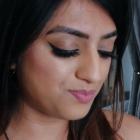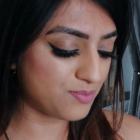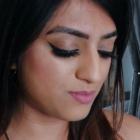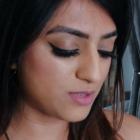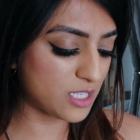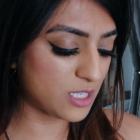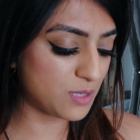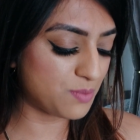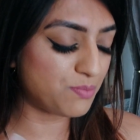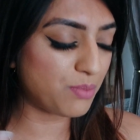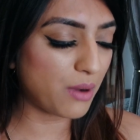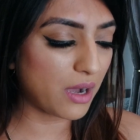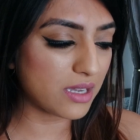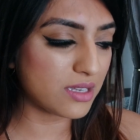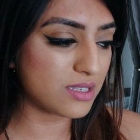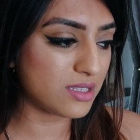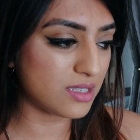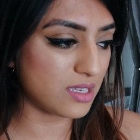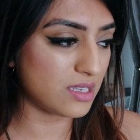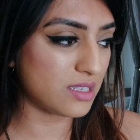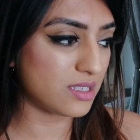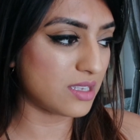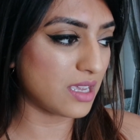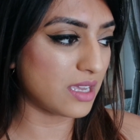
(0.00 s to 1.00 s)

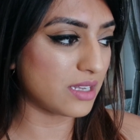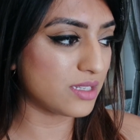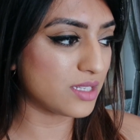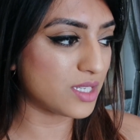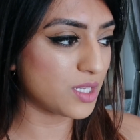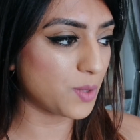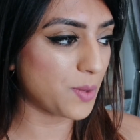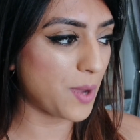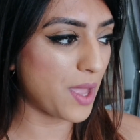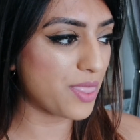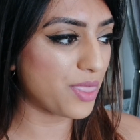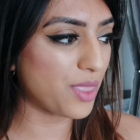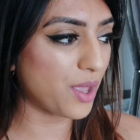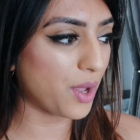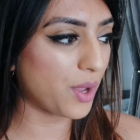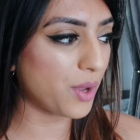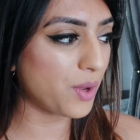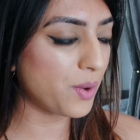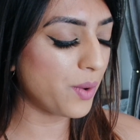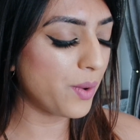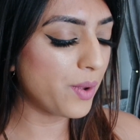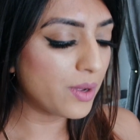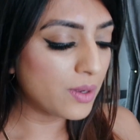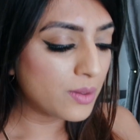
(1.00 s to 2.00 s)
spicy scent to it
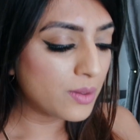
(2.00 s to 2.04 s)
though.